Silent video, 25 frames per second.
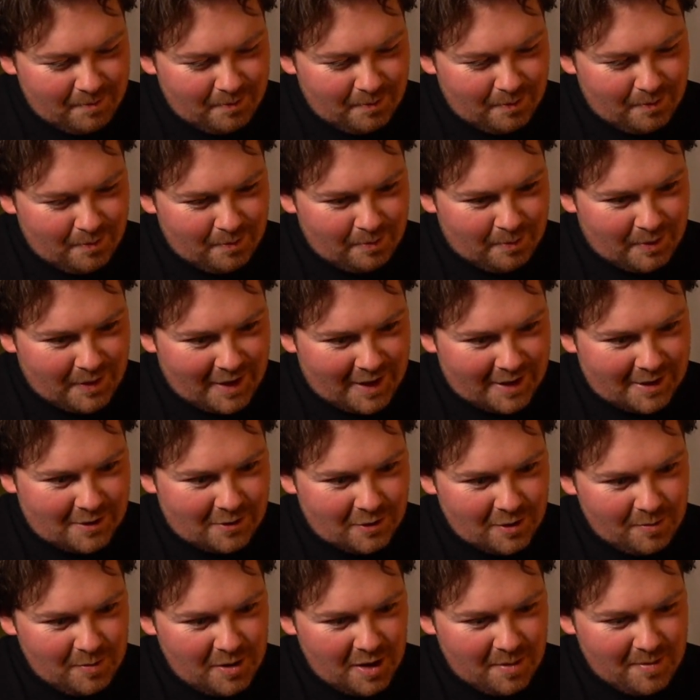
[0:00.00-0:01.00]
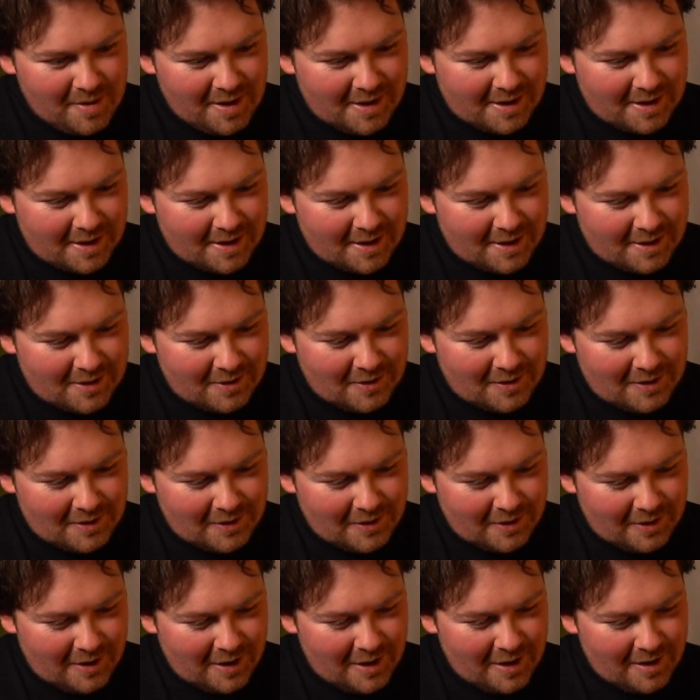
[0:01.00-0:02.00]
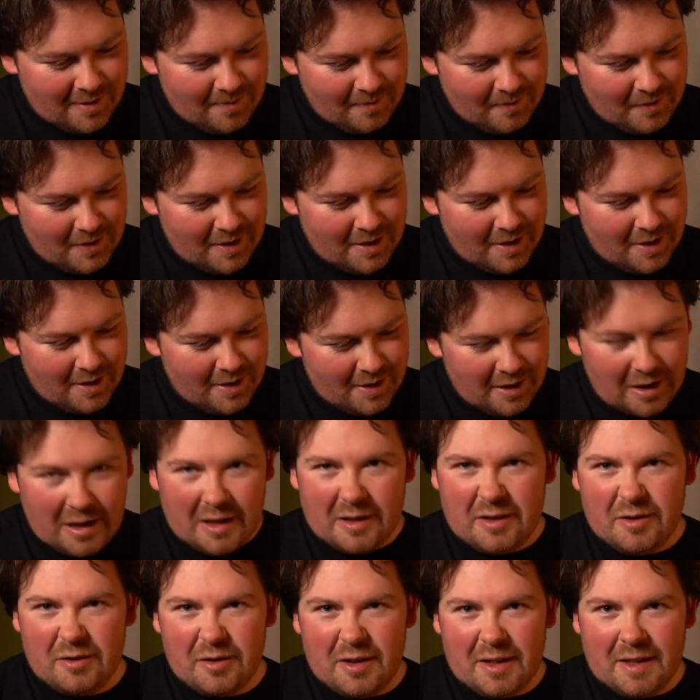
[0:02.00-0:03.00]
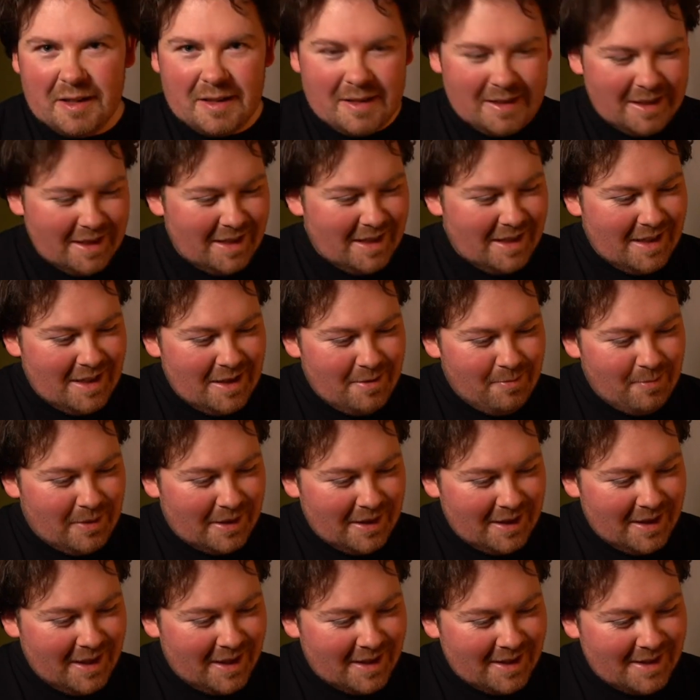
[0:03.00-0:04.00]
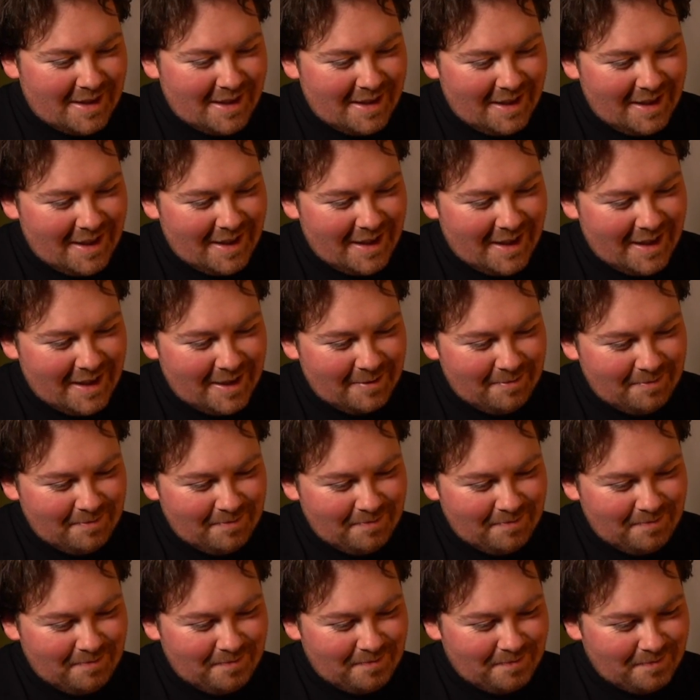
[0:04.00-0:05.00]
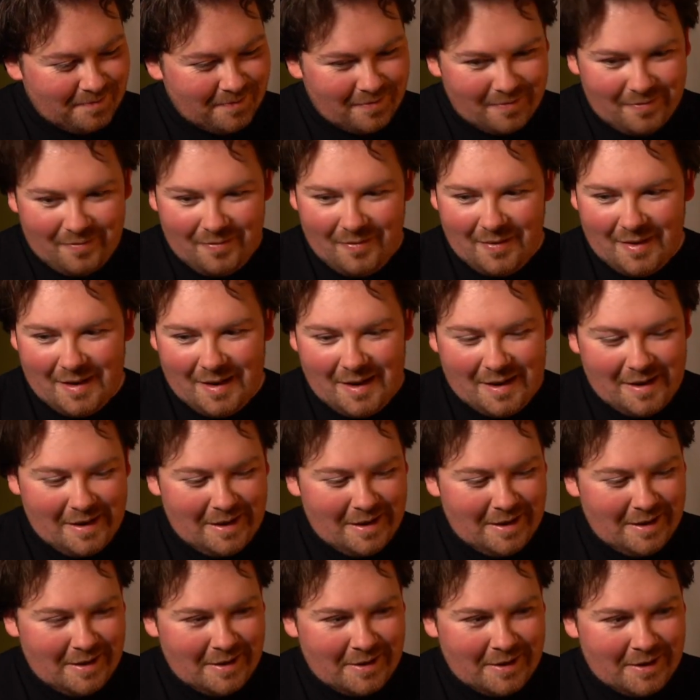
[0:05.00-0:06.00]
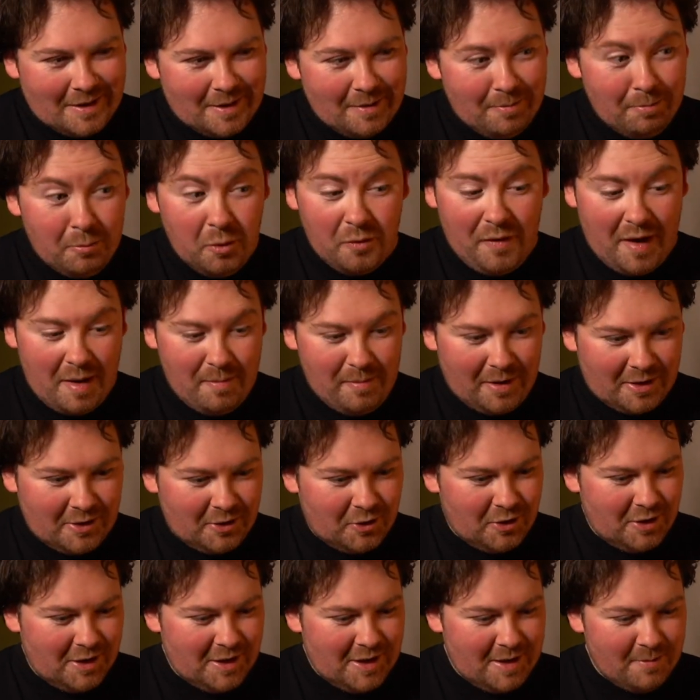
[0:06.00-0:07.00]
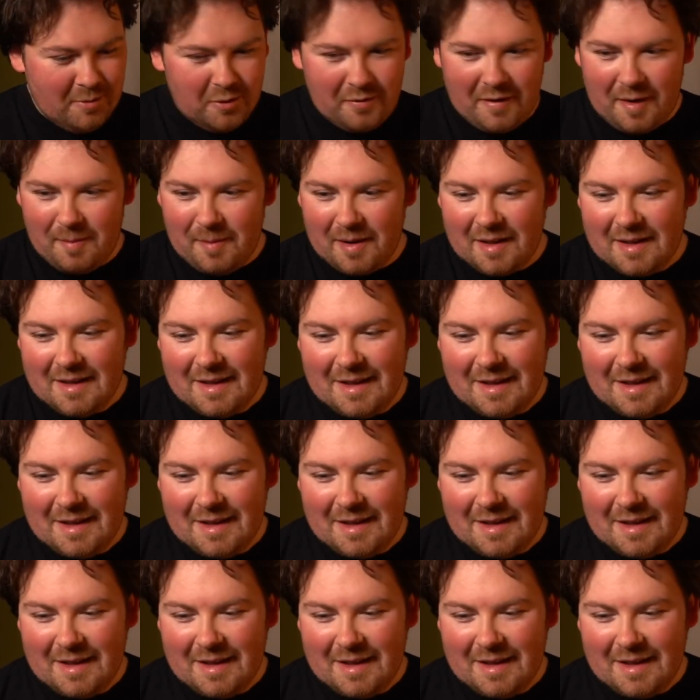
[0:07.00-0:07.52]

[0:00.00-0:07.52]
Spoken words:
But that's going to be amazing. That's going to look unreal. But yes, the Movember, tune a day Movember.